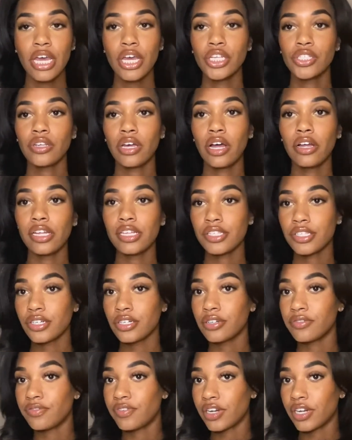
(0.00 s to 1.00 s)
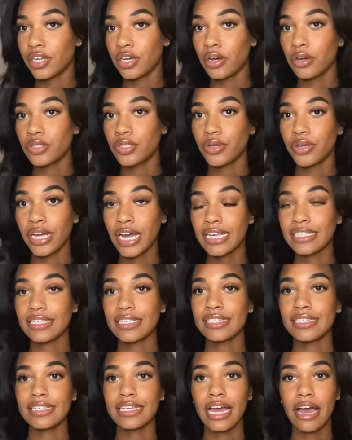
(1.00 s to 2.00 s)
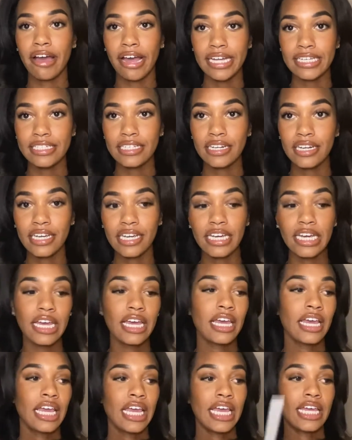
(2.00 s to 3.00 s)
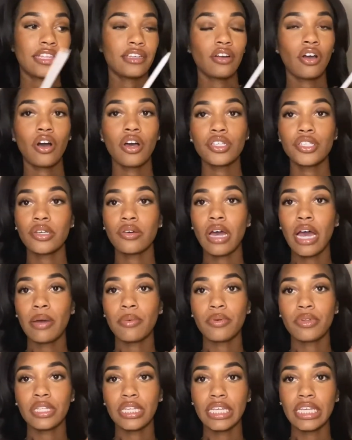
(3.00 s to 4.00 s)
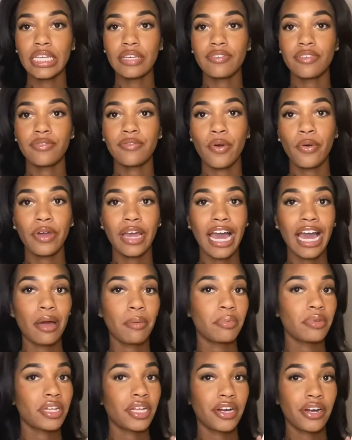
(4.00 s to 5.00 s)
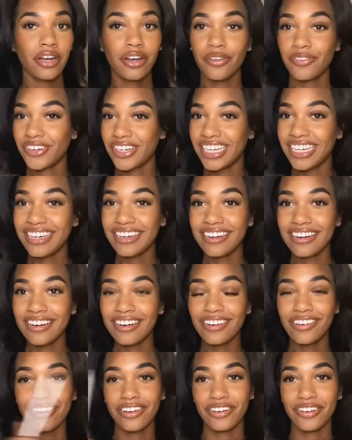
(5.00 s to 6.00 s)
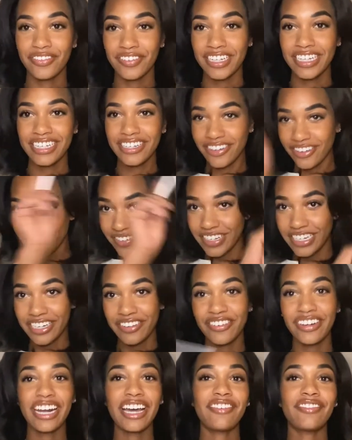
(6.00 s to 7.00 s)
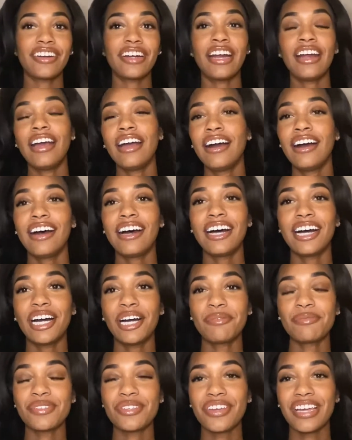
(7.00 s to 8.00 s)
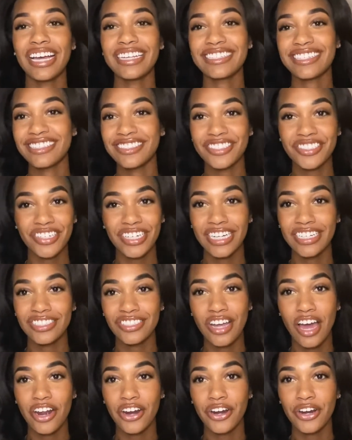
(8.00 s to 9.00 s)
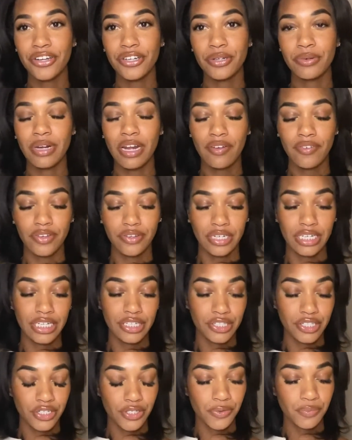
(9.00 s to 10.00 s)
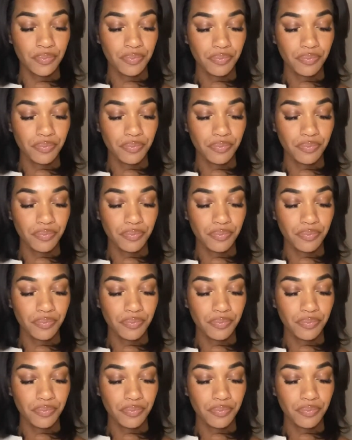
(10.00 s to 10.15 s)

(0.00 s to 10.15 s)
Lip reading: So I'll insert a video so you guys can see how I did it. And then also I will leave the vocabulary over here or over here, whatever. So you guys can screenshot or do whatever you need to.